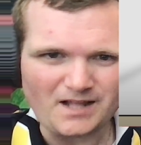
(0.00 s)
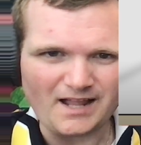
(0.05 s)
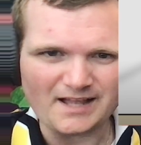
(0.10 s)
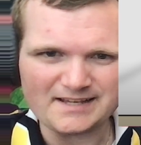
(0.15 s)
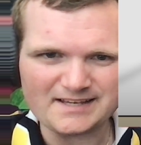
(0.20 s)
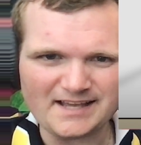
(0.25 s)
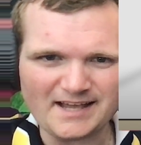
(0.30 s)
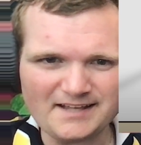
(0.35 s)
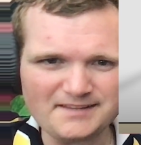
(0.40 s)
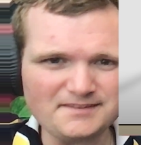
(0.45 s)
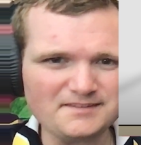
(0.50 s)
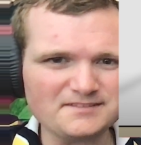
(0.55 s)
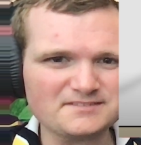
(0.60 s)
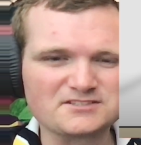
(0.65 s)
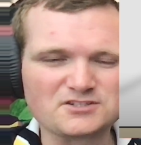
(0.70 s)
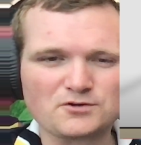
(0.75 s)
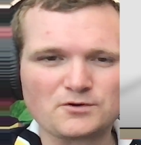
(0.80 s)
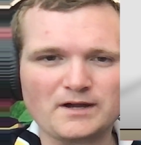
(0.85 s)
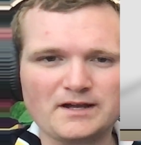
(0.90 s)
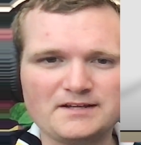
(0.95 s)
he had this
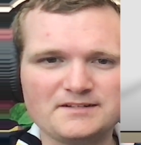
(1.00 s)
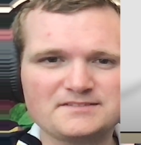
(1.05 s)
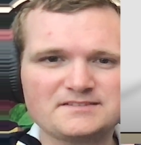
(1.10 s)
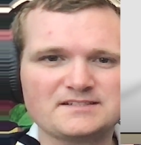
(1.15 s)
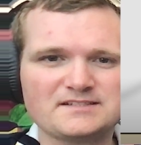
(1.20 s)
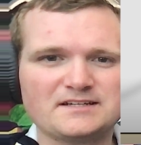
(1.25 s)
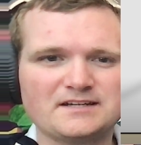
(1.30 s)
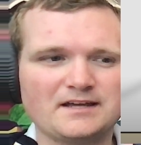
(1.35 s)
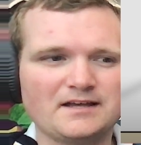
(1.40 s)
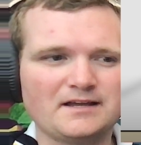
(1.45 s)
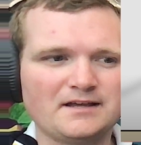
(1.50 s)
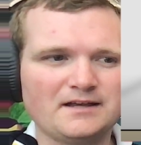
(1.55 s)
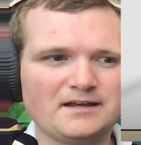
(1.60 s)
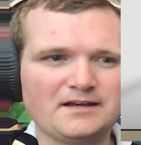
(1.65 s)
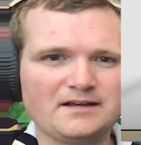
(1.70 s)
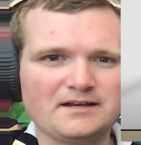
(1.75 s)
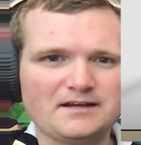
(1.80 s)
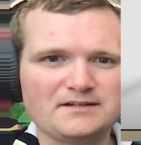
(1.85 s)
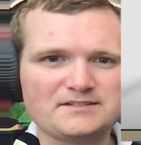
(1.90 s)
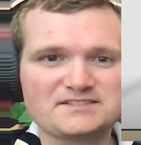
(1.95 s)
crazy
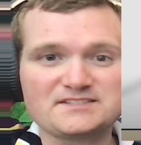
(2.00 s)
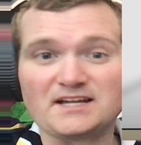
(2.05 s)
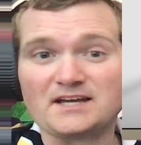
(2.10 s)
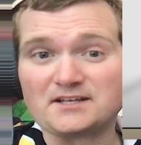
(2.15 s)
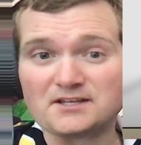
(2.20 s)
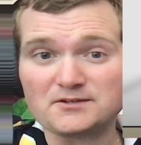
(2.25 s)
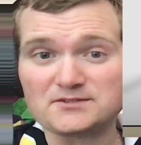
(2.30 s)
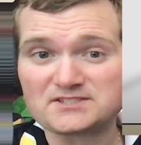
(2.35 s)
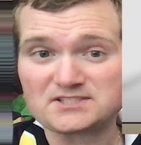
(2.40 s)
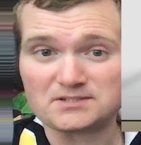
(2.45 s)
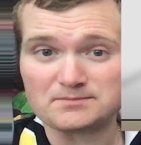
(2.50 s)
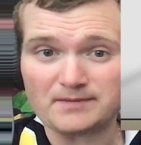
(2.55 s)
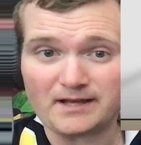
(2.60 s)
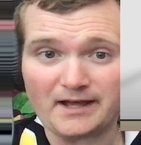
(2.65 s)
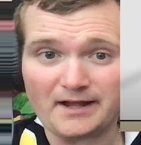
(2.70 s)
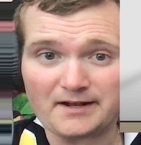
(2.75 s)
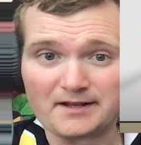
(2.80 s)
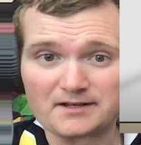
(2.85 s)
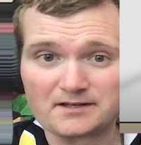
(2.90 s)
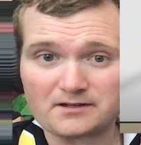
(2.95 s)

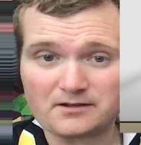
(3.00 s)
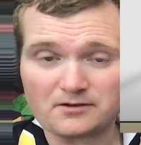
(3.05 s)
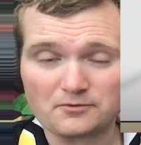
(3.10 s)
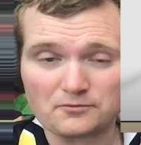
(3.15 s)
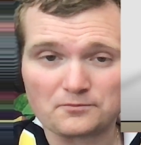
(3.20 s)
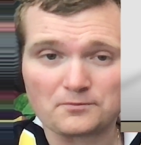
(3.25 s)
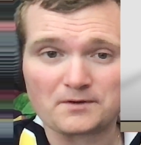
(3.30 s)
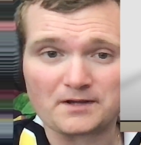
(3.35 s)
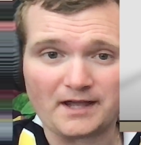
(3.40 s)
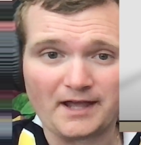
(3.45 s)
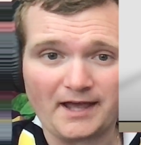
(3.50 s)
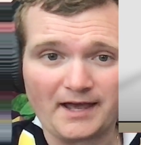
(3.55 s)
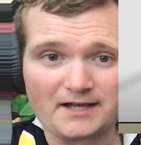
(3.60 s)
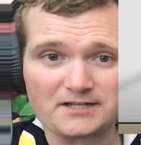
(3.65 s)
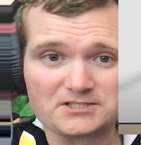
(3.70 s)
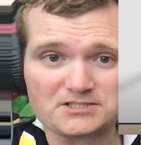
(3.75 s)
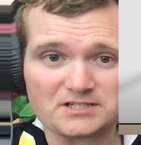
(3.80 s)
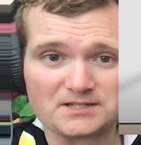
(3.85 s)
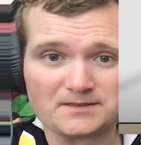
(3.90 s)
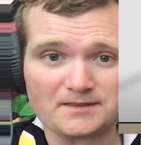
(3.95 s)
psychosomatic
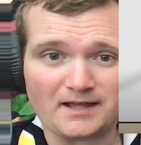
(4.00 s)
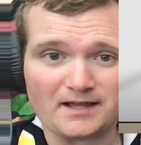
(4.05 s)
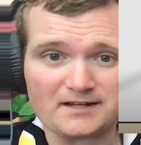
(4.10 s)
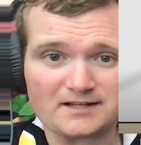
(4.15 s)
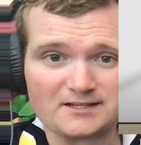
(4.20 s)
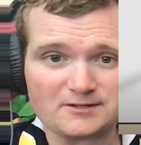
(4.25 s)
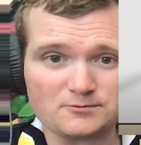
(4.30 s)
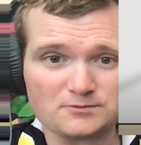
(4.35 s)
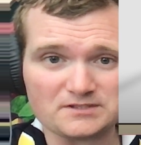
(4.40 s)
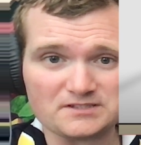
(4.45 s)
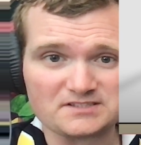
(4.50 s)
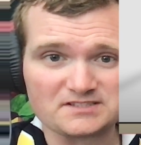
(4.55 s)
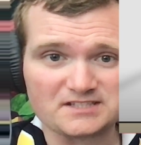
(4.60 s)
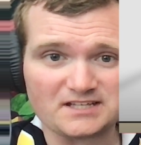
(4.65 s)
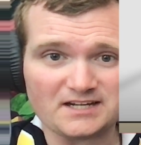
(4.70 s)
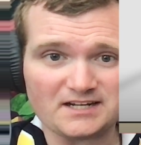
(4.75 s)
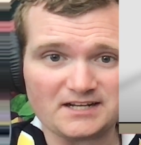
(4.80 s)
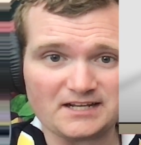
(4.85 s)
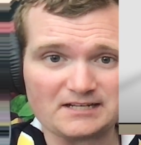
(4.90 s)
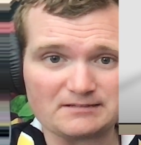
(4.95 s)
reaction that he was
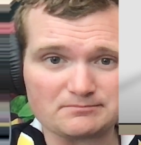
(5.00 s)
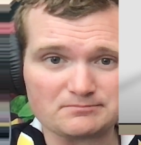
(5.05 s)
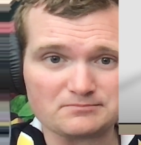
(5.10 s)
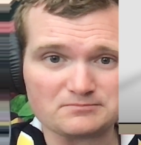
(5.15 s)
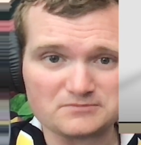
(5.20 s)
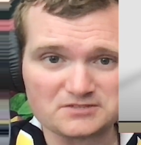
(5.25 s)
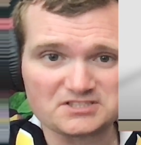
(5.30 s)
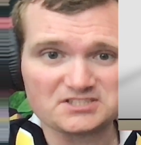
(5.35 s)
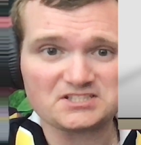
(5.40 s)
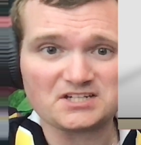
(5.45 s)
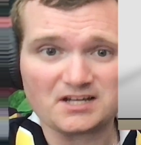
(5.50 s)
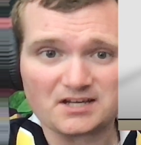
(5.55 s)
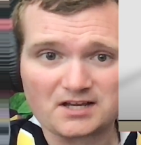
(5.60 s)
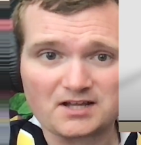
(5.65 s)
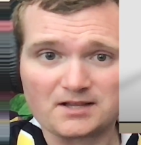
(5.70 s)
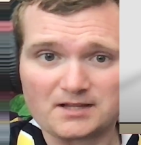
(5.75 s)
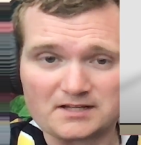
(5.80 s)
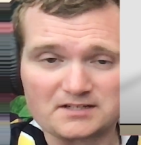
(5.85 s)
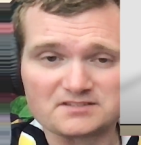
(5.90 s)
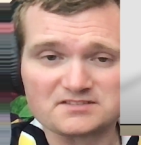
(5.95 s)
getting
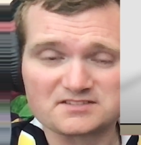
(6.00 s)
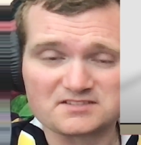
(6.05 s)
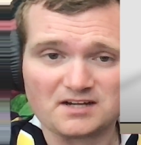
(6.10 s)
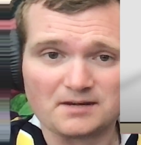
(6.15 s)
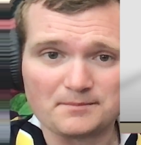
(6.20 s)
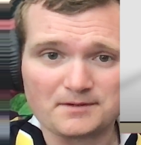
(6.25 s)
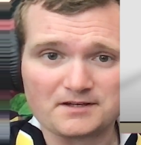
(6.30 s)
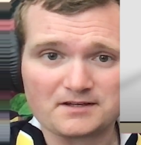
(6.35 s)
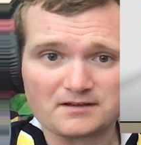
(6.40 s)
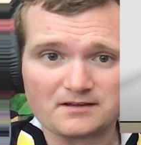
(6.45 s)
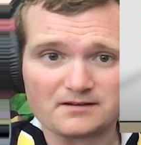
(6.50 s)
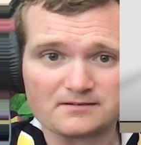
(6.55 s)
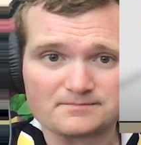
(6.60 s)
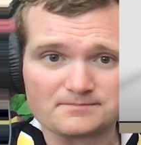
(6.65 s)
sick, like stomach